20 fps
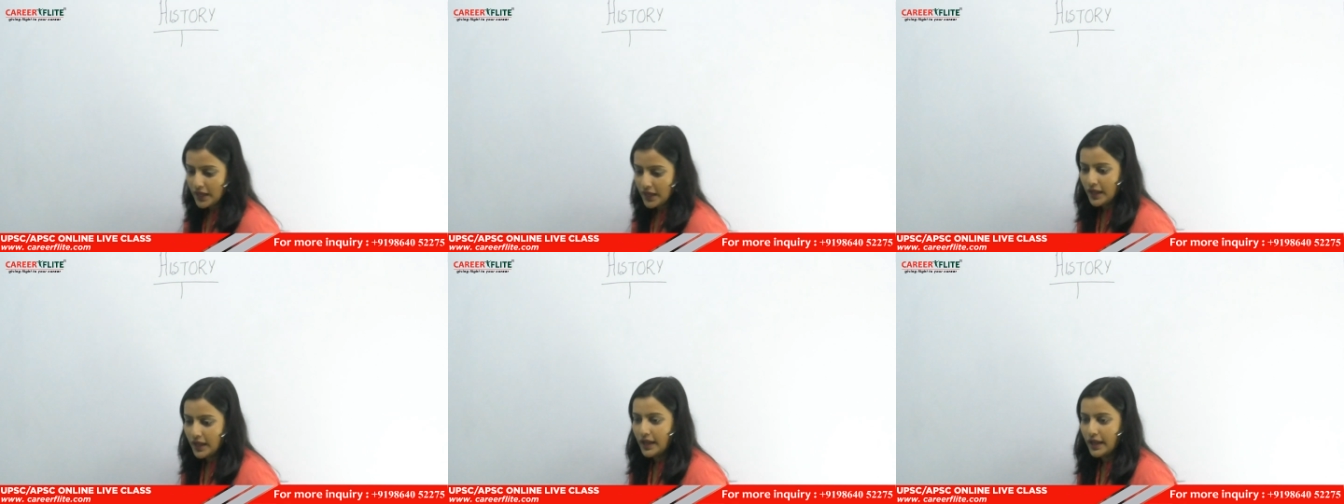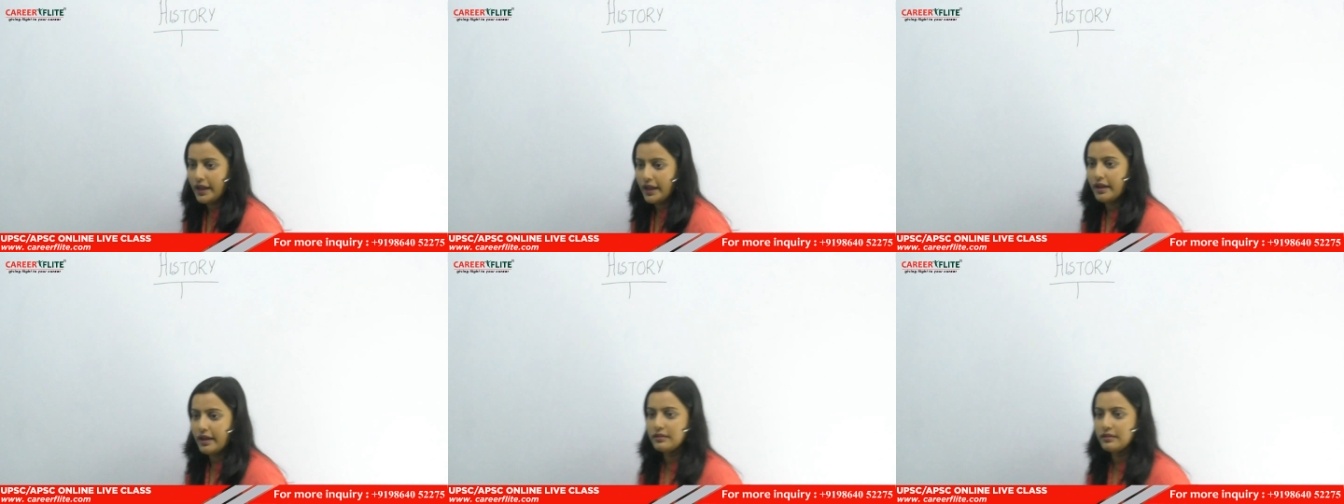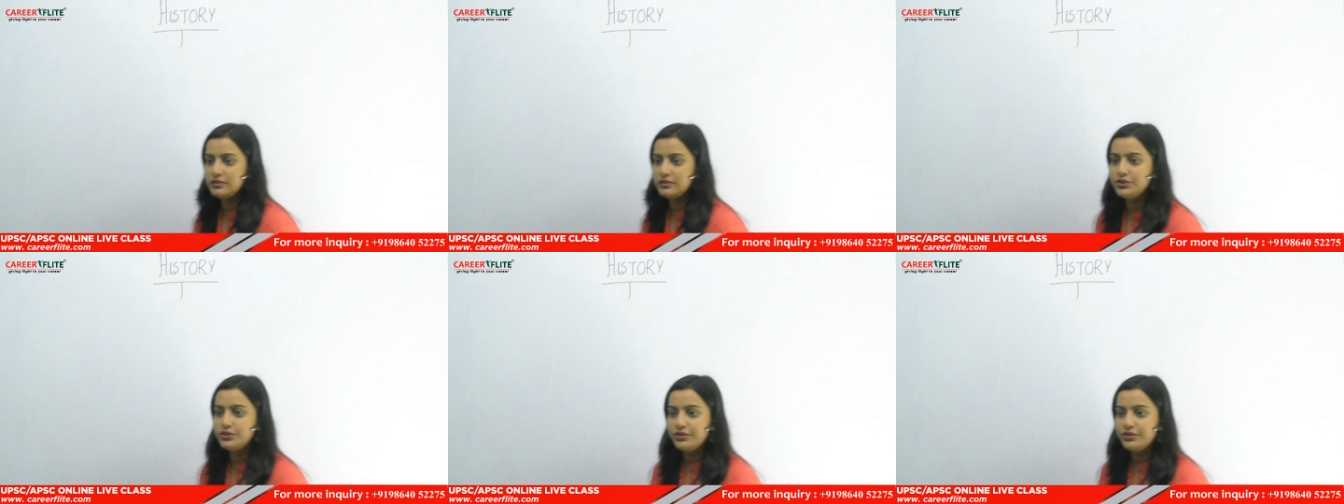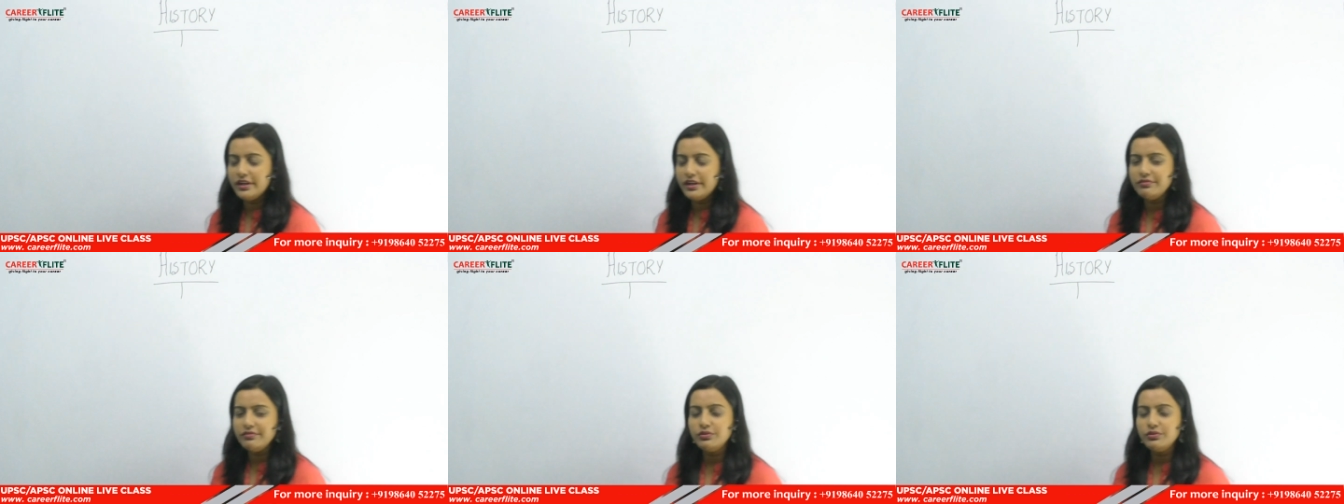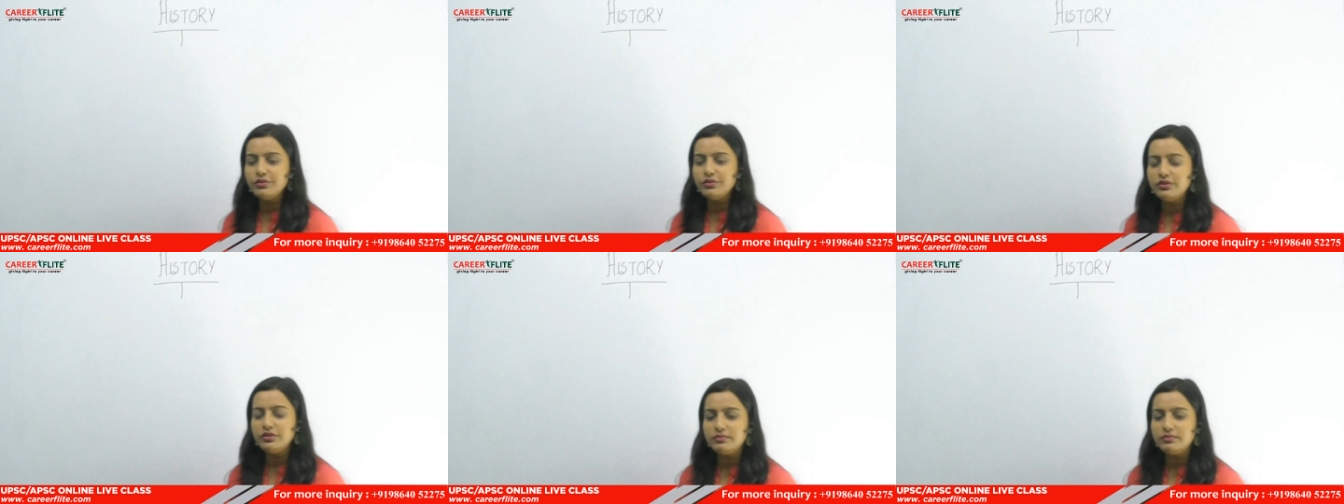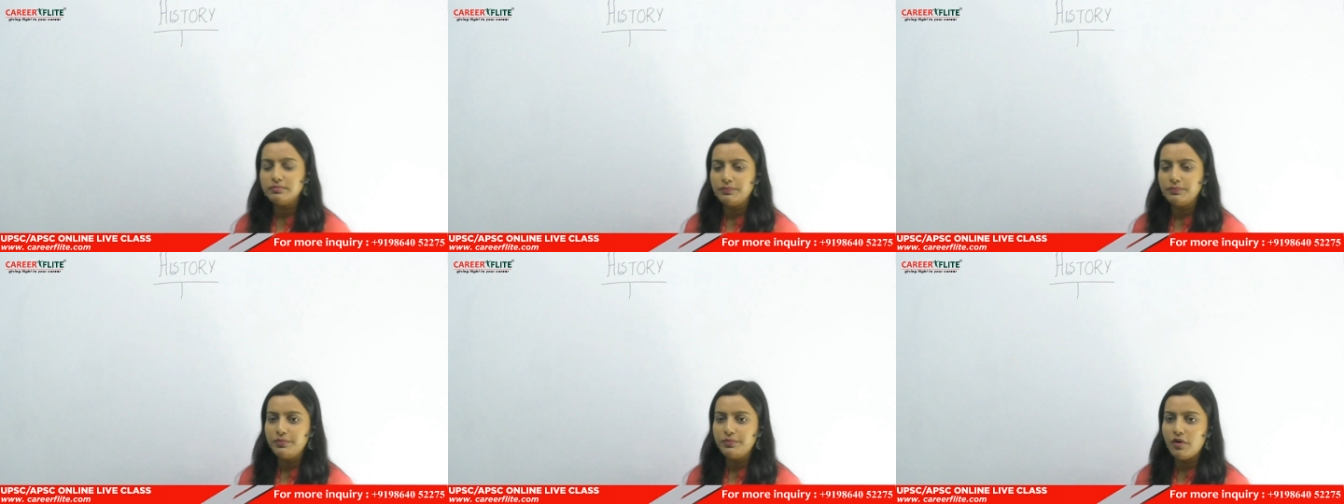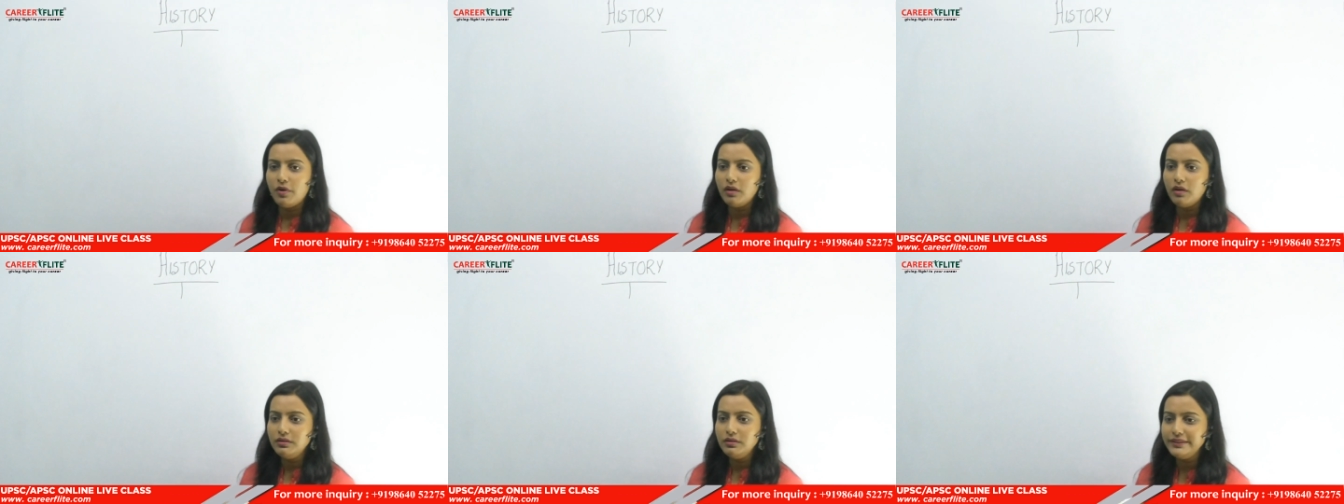And today we will
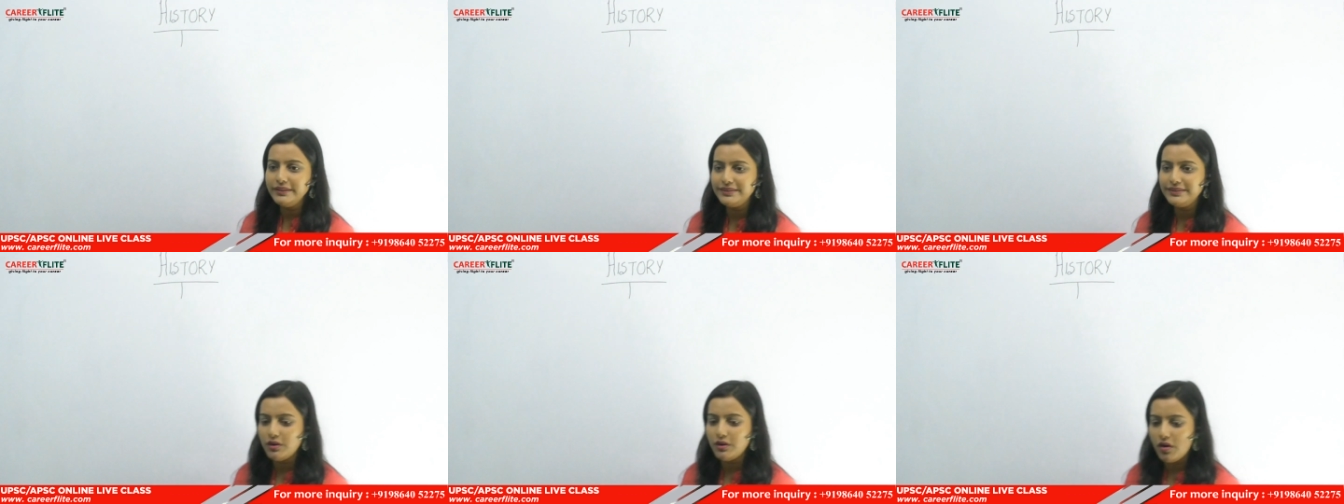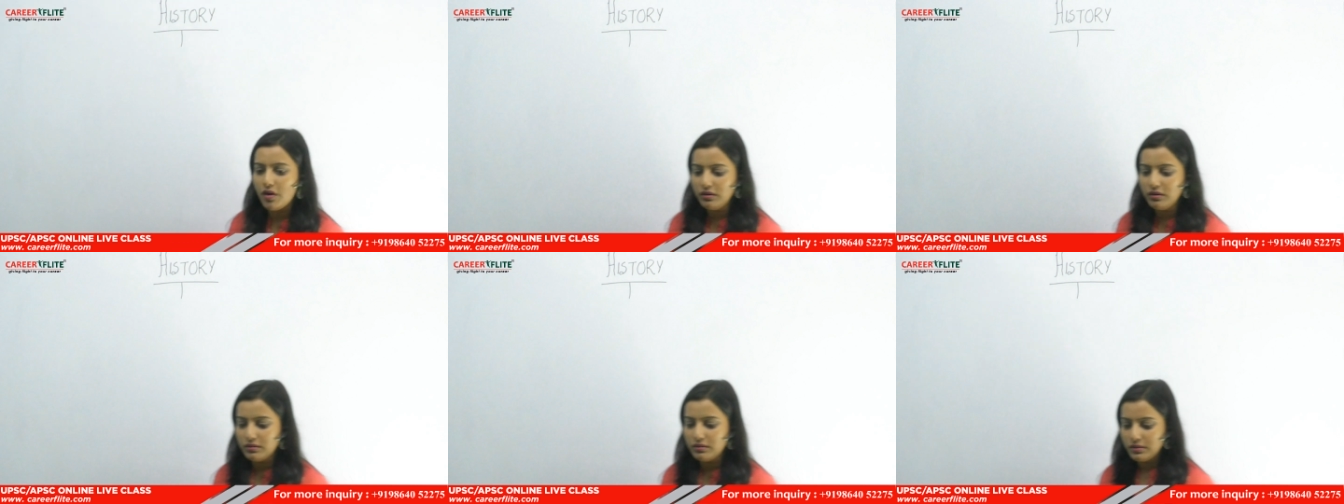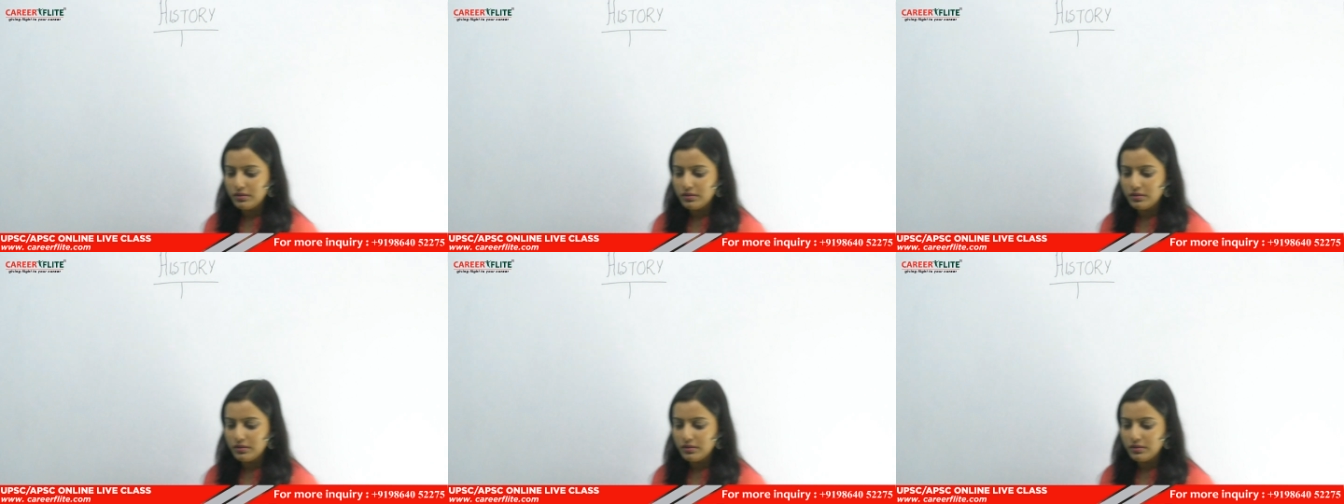broadly talk